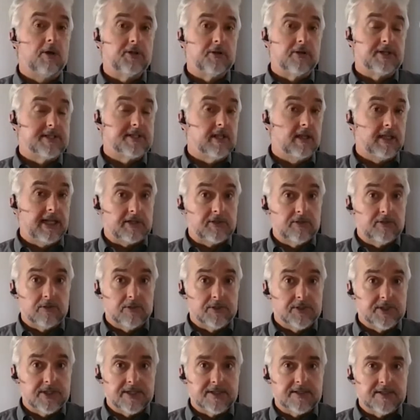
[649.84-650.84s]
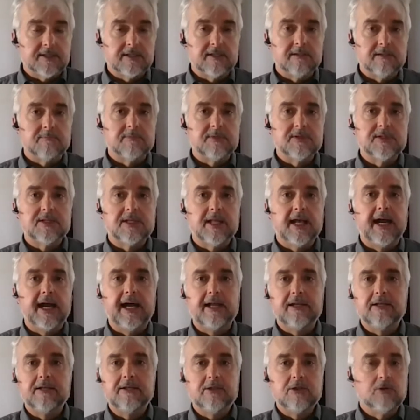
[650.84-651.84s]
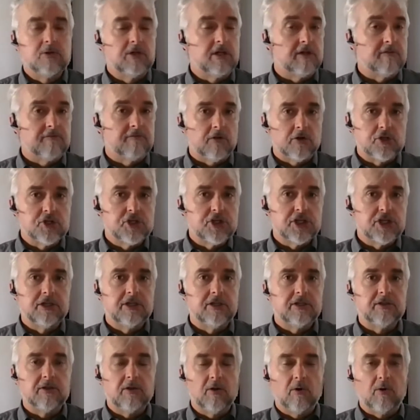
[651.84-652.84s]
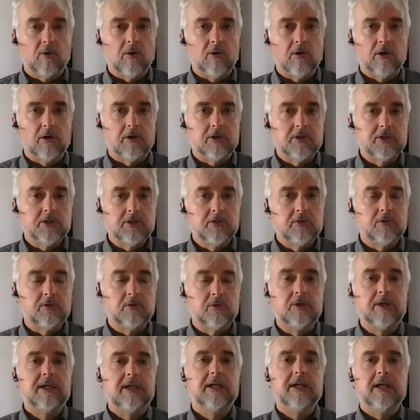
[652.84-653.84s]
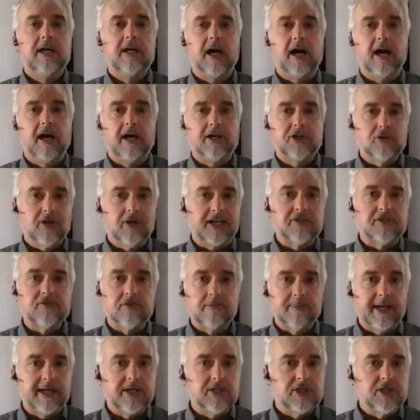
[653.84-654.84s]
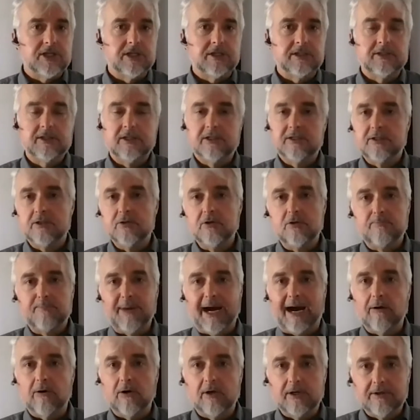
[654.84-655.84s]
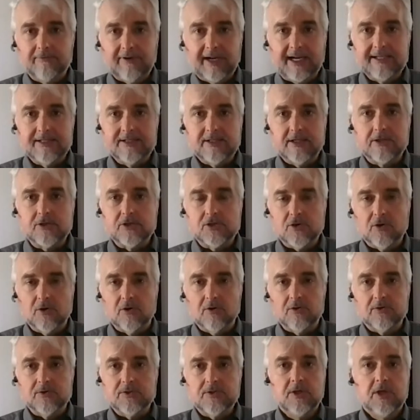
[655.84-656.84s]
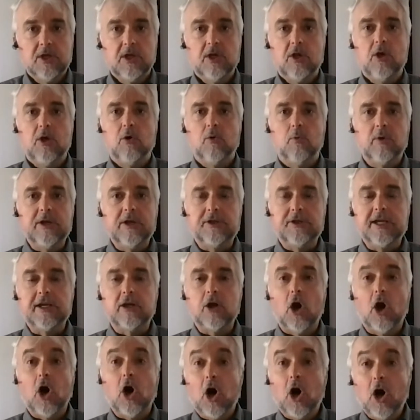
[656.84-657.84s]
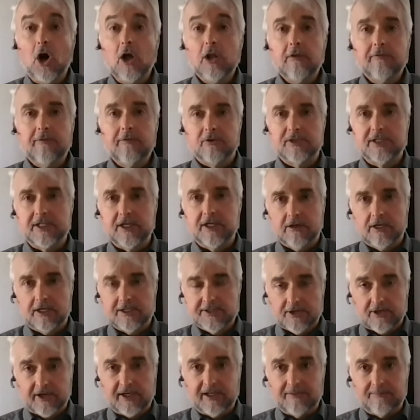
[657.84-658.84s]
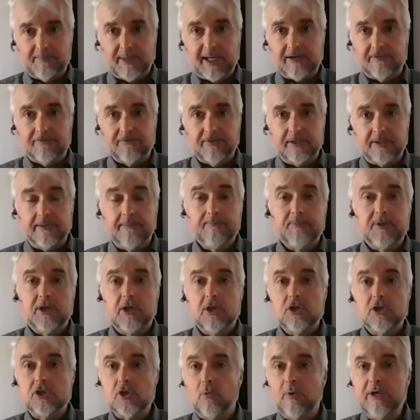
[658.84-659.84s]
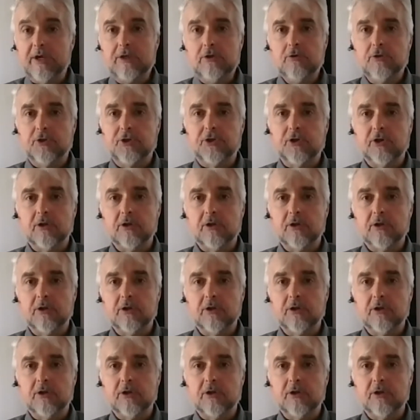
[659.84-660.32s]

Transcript: whether it's electrical systems that do conversion or do uh, transformation to do power device controls. We think all of those areas are going to benefit. So we do